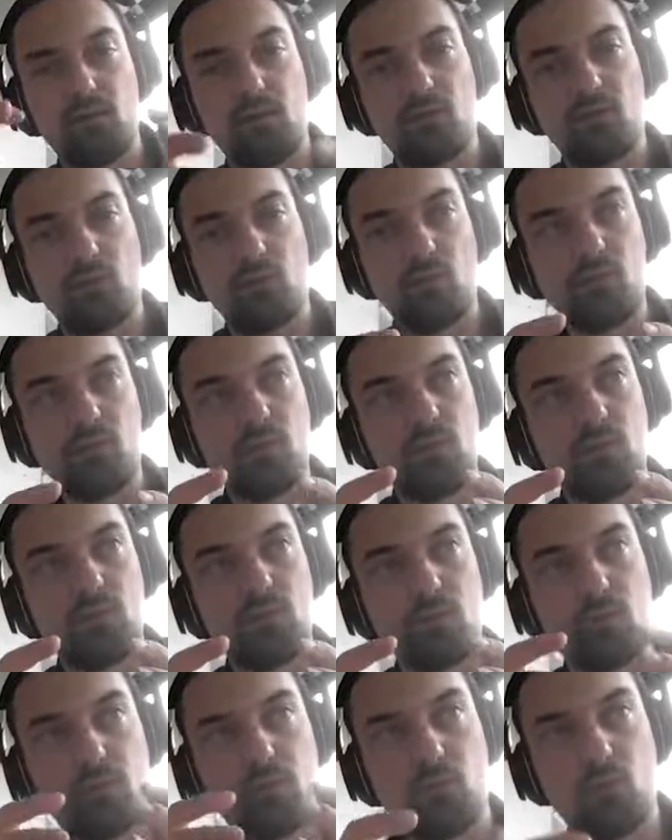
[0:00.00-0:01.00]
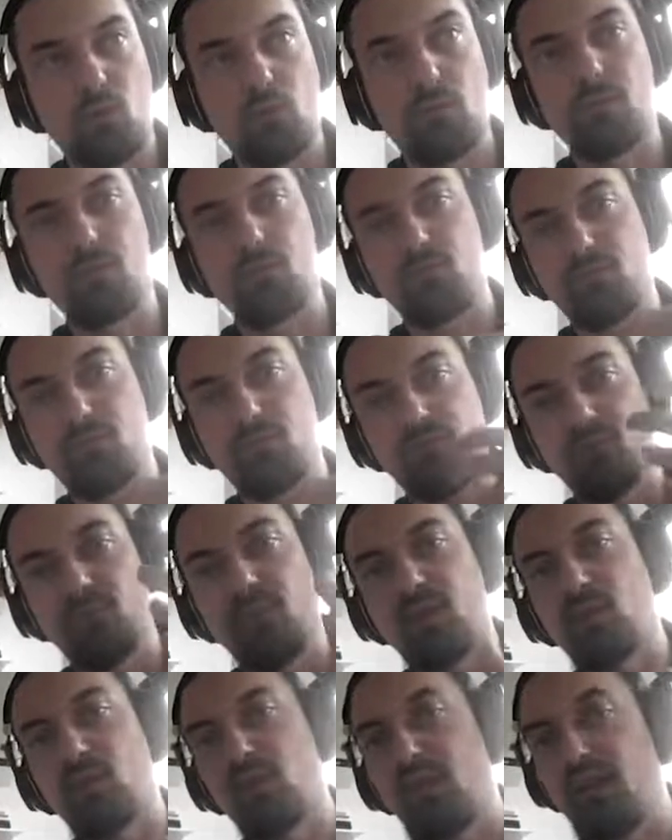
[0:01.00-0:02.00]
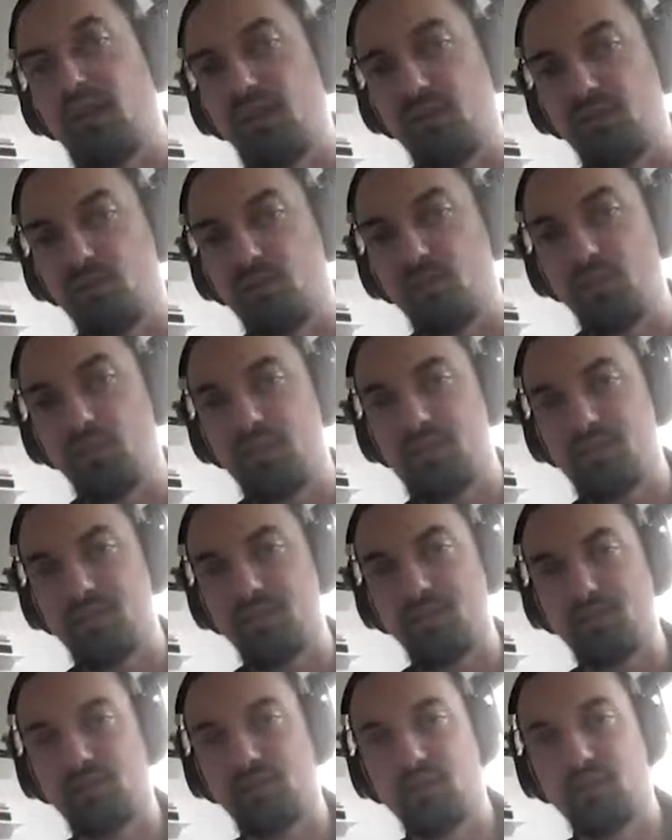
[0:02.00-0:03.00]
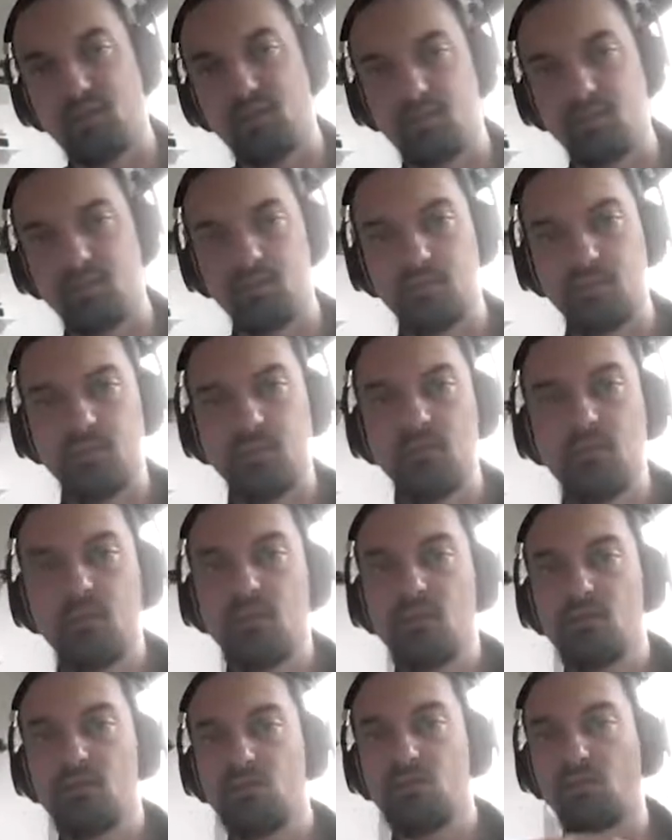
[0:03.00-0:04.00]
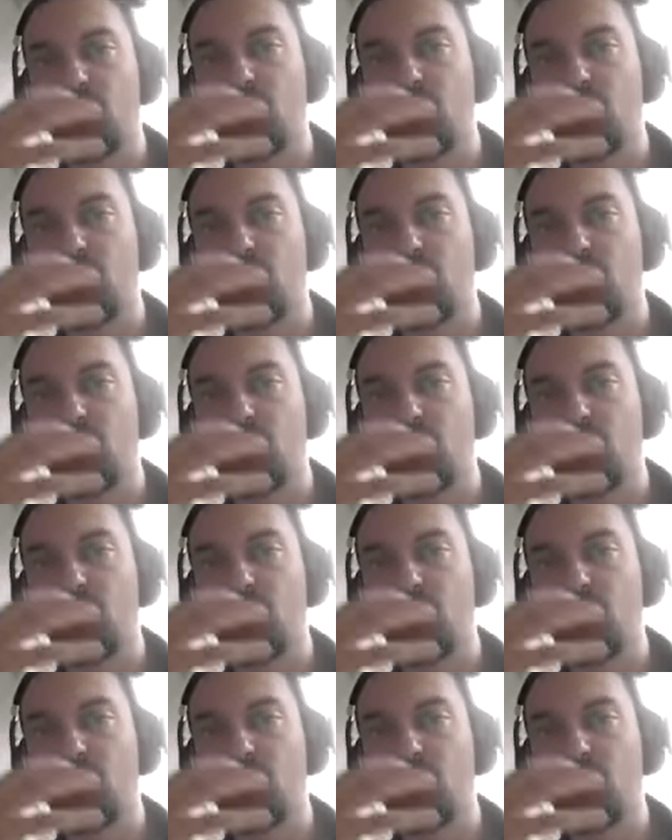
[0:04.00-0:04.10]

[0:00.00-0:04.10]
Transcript: those problems with very high complexity classes. So